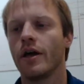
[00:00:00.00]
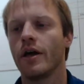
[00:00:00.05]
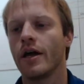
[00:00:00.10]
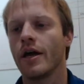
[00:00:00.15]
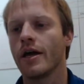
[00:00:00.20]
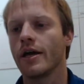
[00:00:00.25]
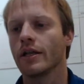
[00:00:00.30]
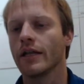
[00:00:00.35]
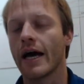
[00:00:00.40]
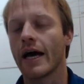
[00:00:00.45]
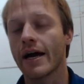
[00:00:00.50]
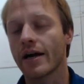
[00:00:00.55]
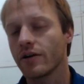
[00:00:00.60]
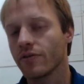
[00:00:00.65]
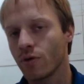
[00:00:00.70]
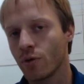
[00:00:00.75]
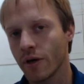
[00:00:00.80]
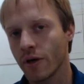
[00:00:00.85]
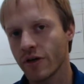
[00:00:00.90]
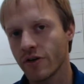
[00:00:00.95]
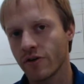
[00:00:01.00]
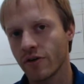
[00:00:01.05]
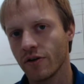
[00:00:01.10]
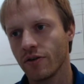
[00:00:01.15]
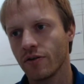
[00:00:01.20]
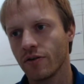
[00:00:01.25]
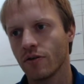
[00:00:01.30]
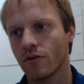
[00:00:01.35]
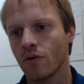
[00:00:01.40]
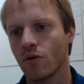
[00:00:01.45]
a lack of
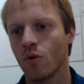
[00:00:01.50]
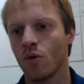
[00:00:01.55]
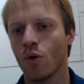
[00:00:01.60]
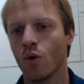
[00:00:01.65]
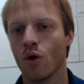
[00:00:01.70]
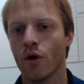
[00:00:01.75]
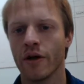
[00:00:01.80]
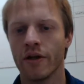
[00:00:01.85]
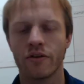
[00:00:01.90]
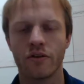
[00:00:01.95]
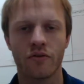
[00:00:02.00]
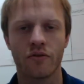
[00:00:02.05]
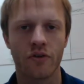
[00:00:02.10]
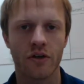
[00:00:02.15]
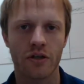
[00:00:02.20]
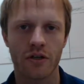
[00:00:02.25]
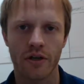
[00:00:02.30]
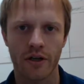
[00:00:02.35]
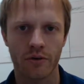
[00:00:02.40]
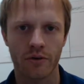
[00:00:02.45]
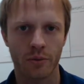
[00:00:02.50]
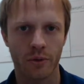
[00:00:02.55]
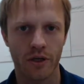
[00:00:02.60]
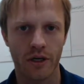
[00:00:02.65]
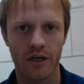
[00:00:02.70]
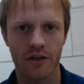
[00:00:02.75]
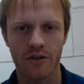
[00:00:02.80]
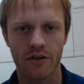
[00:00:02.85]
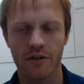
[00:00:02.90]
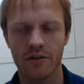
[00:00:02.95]
questions or insufficient
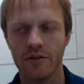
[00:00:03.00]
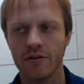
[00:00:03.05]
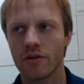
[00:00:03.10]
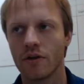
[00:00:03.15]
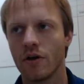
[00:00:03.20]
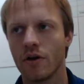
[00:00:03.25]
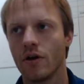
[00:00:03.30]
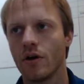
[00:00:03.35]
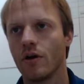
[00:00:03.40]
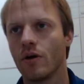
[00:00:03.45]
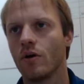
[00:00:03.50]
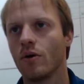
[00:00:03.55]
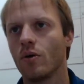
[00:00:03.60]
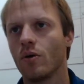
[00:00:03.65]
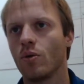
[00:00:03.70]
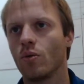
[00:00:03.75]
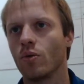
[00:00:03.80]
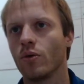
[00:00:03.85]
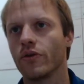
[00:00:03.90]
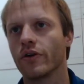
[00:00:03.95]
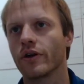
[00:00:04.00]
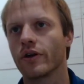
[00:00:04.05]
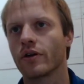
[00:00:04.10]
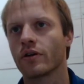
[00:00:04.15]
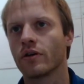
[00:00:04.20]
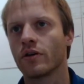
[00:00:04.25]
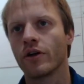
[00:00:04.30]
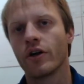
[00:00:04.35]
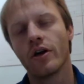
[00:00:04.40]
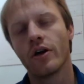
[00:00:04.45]
explanations was a
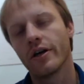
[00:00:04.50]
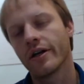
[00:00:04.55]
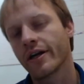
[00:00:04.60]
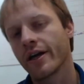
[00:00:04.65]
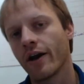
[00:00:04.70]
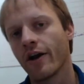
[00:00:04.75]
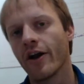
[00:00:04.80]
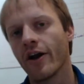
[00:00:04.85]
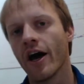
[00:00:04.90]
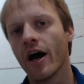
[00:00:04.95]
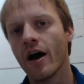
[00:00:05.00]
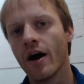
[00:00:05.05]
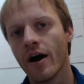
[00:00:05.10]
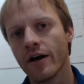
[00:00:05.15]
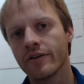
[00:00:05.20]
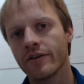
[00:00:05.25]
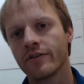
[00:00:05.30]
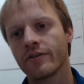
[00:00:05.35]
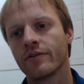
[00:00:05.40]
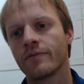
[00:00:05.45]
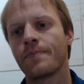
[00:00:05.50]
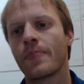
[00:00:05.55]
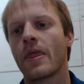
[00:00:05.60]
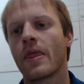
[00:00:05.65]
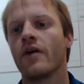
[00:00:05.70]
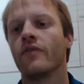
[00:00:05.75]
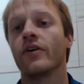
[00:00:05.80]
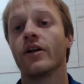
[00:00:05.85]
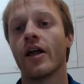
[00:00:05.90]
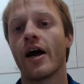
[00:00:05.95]
clear indicator to us
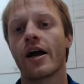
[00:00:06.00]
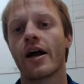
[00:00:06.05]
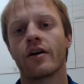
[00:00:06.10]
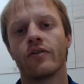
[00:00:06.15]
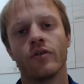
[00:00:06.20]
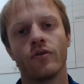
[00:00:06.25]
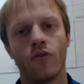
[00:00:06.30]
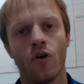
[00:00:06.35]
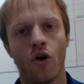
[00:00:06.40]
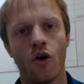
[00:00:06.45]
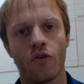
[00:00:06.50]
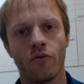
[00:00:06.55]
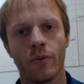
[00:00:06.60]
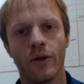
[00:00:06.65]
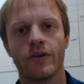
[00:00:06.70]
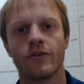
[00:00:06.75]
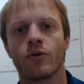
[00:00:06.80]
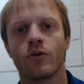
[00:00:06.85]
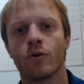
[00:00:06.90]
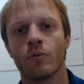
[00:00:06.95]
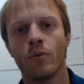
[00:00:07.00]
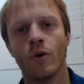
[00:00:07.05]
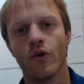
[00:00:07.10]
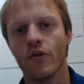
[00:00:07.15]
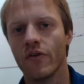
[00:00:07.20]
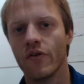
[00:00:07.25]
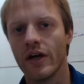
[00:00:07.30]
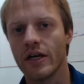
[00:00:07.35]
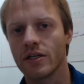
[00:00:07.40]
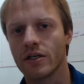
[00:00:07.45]
of a lack of involvement or
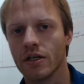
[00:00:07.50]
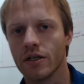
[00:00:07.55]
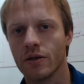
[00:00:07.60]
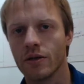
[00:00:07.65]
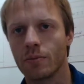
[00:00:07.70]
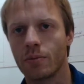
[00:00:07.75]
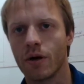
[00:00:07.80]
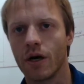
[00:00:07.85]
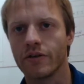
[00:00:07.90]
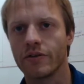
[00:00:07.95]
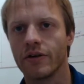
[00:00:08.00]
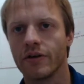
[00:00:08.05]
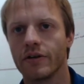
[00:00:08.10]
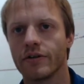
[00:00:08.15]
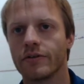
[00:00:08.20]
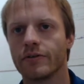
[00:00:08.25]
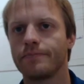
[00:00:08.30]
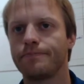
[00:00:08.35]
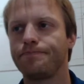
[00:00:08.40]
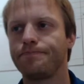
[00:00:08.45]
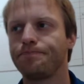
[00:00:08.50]
motivation in the process